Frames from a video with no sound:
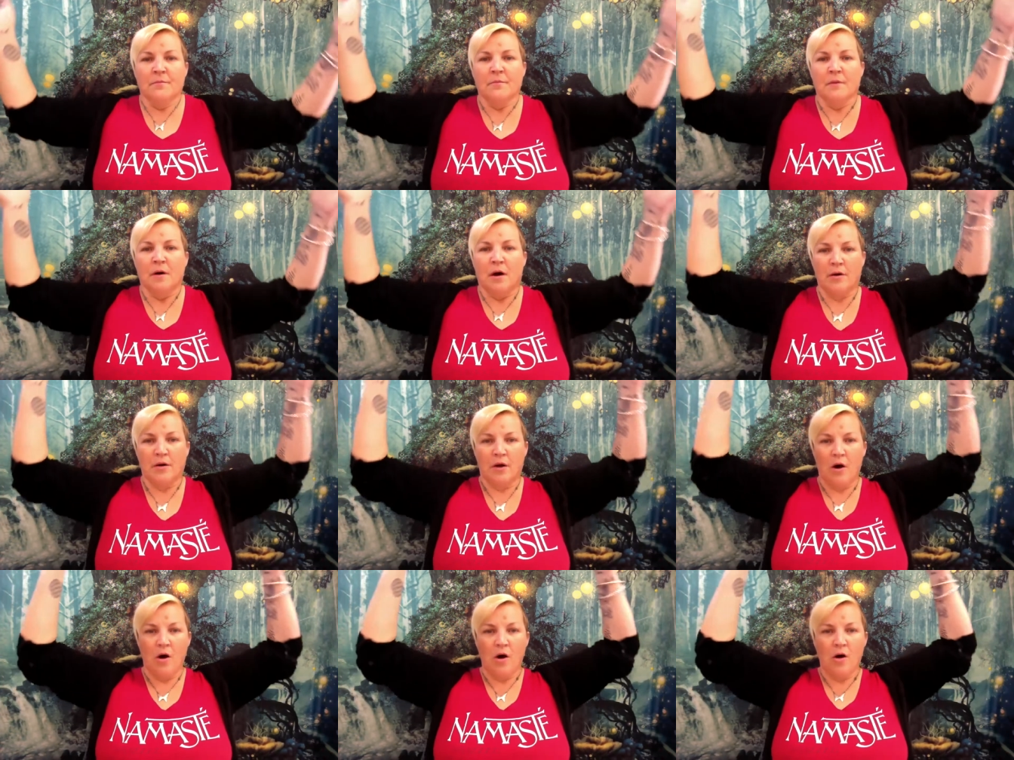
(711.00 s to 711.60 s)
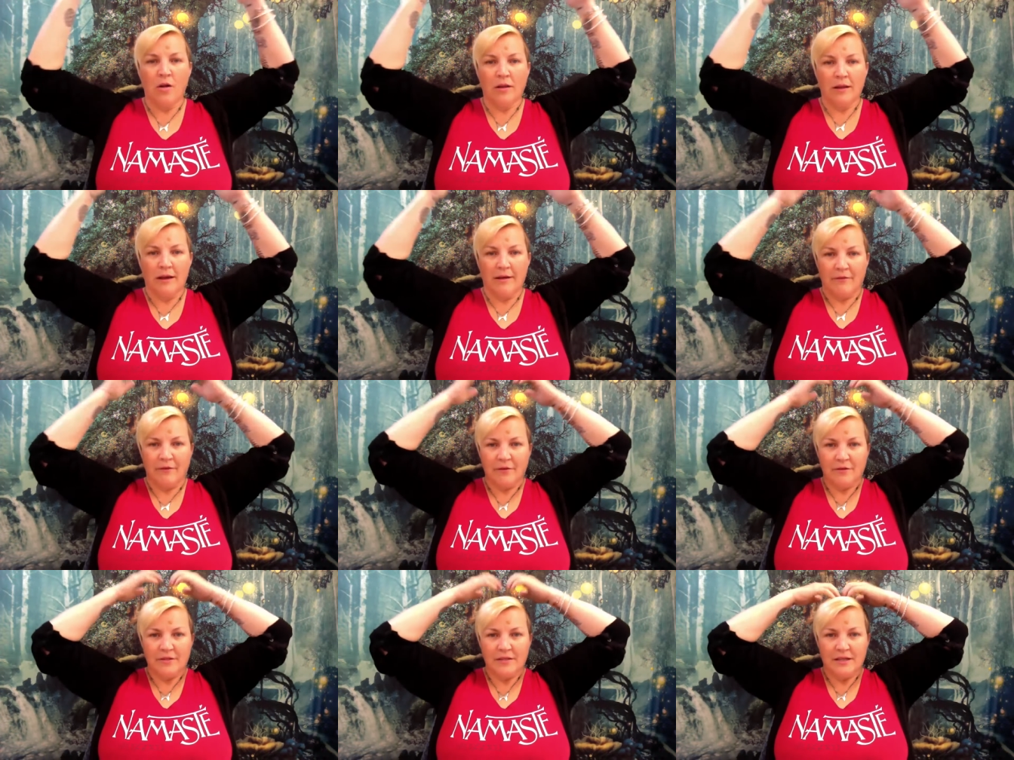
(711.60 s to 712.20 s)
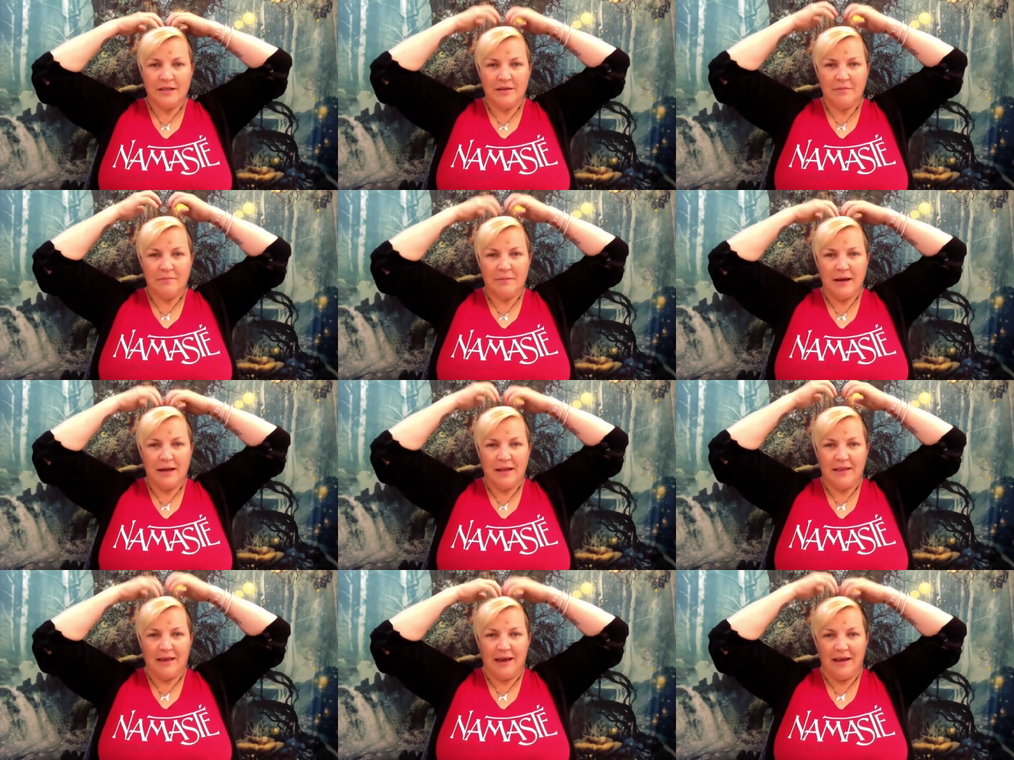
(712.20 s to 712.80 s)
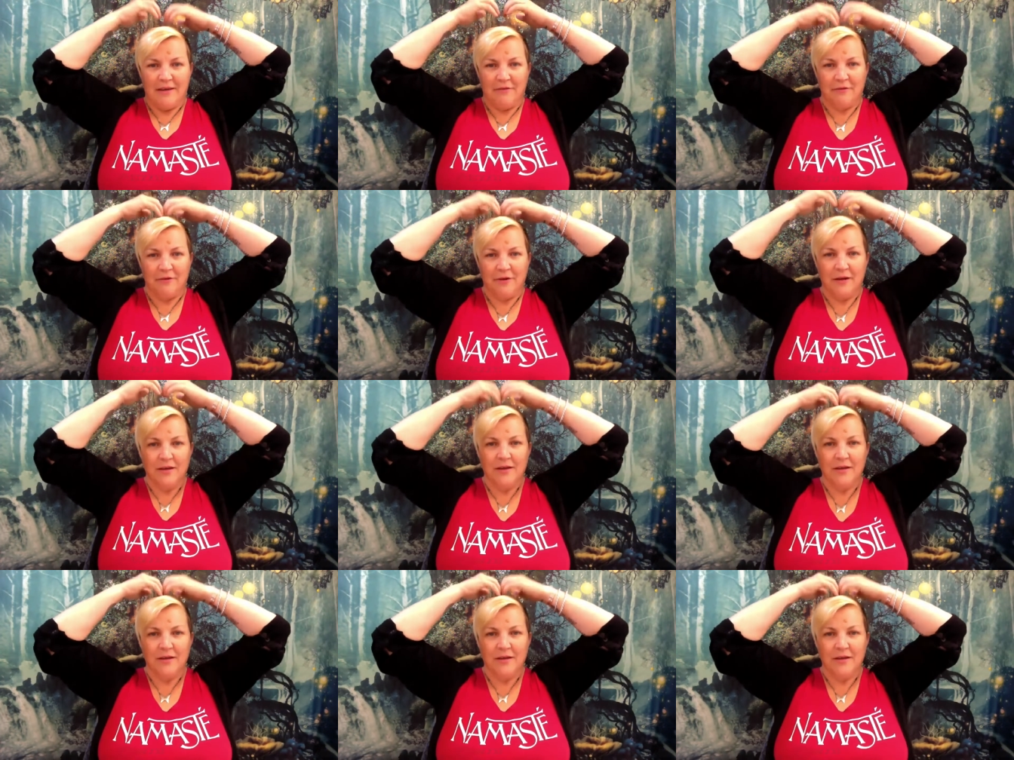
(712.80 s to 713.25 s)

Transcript: on all levels in my life